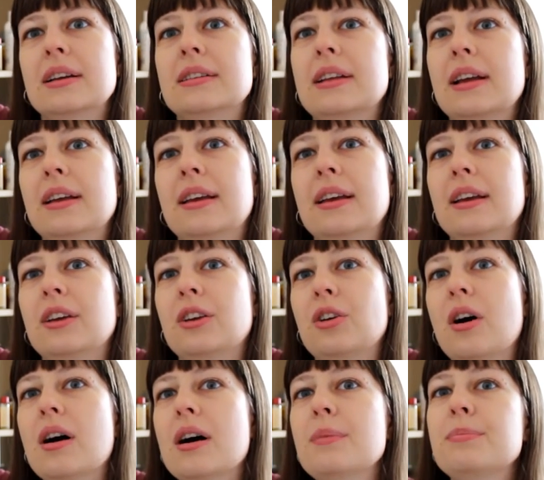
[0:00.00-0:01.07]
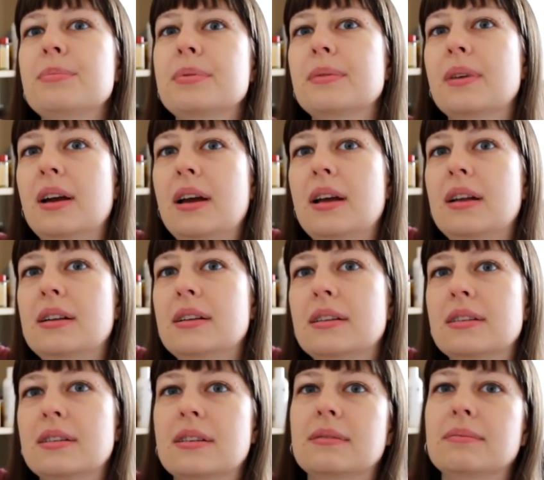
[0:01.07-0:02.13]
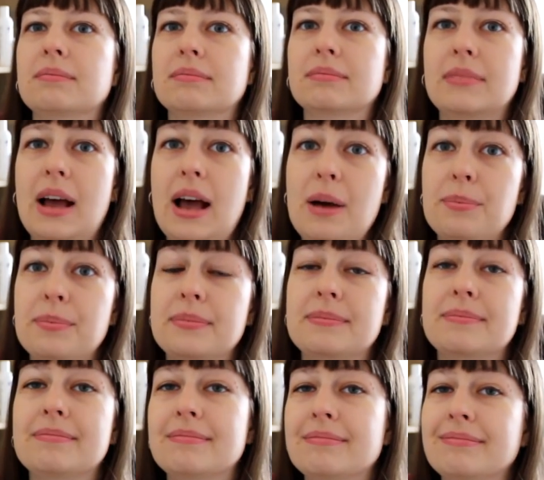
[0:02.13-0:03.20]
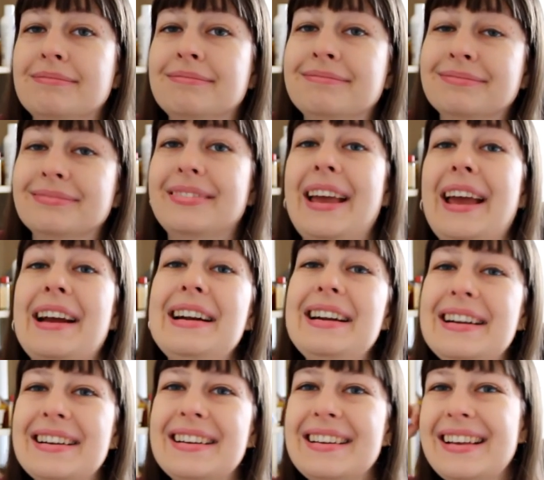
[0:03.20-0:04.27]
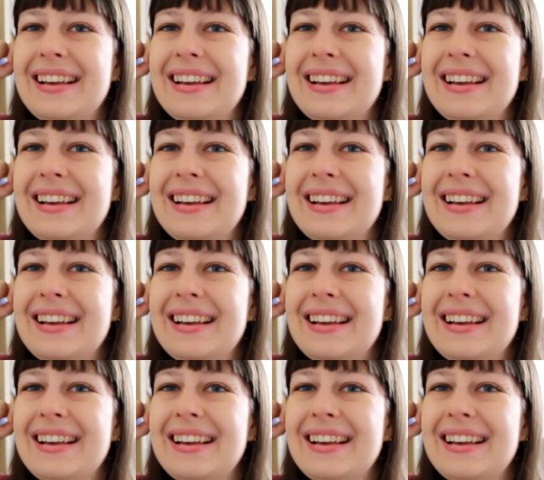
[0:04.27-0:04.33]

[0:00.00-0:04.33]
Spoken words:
taking you up and up there.